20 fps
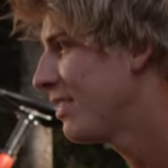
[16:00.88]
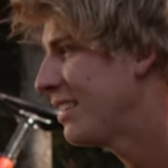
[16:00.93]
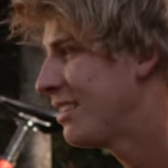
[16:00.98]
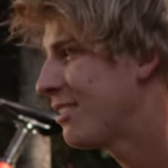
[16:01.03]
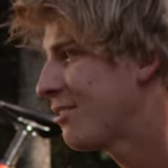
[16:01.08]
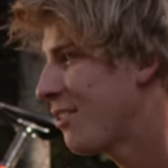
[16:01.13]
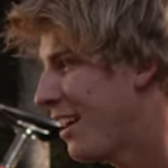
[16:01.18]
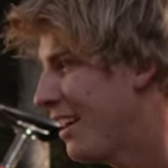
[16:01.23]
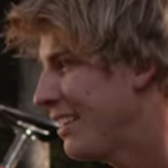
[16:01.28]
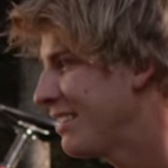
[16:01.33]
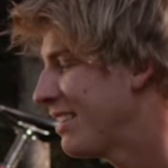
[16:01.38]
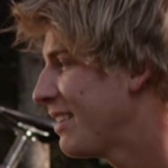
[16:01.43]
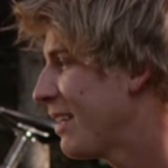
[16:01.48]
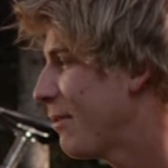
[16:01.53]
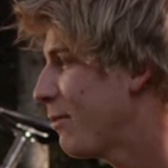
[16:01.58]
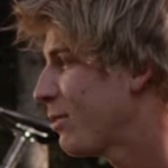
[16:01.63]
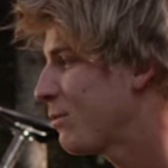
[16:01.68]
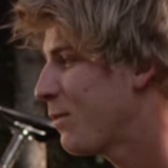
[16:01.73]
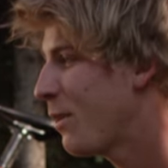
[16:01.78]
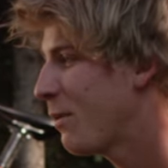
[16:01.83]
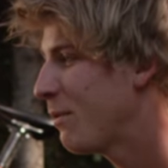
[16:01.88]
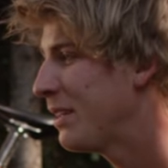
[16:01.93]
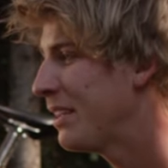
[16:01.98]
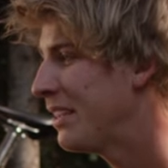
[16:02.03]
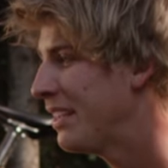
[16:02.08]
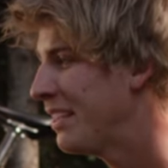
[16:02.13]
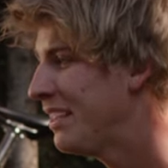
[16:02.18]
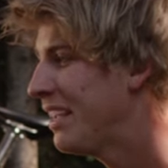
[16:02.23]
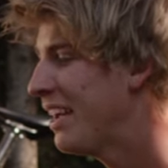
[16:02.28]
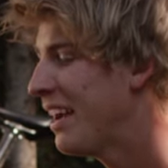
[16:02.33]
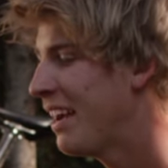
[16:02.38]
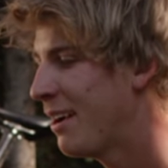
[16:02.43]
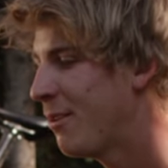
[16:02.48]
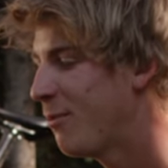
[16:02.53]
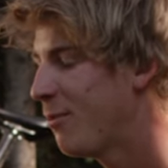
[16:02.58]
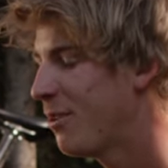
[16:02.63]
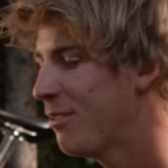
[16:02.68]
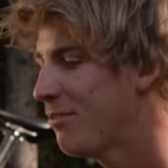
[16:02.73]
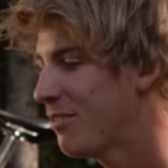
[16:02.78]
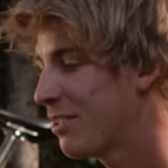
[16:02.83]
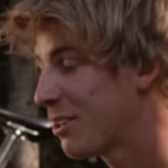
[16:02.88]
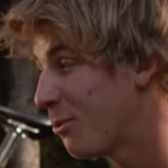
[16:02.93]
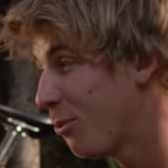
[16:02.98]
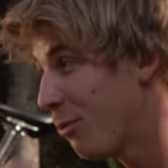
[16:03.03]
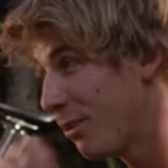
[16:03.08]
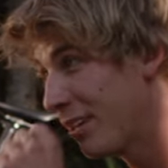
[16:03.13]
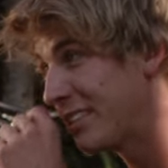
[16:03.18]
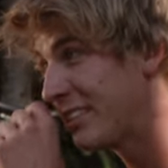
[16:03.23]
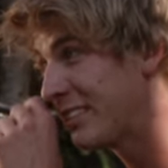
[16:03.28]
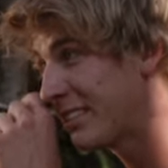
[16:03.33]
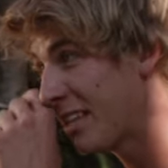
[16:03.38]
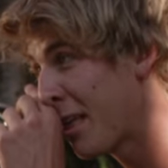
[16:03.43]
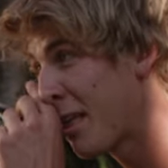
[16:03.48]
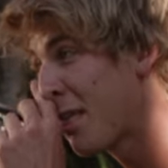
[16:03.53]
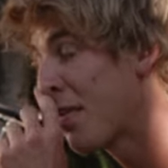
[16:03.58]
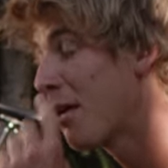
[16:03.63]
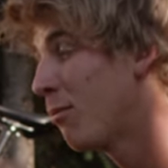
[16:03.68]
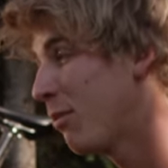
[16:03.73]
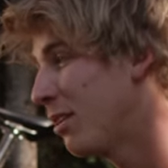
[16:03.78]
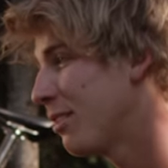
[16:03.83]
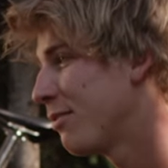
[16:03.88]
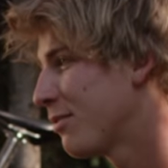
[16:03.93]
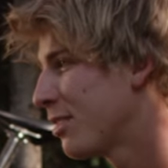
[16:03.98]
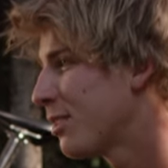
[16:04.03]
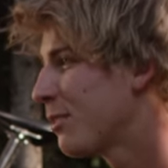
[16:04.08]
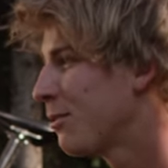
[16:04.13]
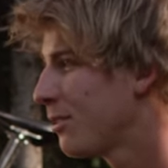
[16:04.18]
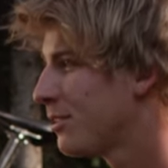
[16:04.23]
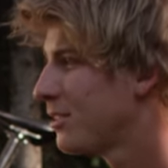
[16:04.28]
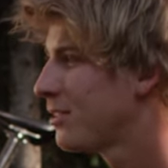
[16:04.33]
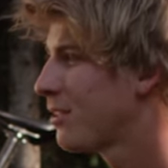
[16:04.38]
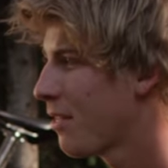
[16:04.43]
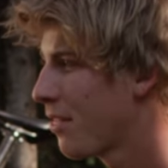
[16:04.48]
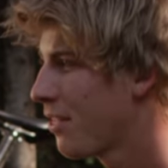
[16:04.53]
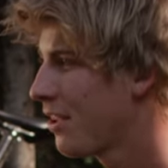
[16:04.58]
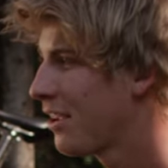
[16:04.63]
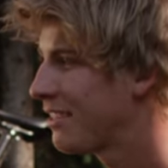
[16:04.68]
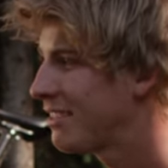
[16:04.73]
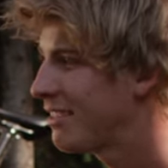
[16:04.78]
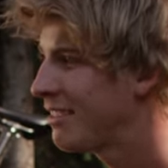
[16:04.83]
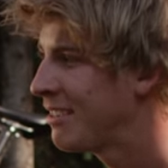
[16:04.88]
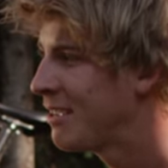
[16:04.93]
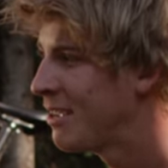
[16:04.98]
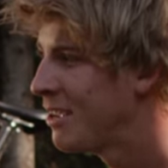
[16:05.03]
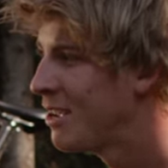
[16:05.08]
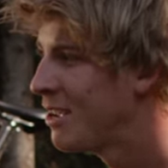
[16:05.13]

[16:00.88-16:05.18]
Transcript: these tries, and that was probably yeah one of the coolest one of the coolest things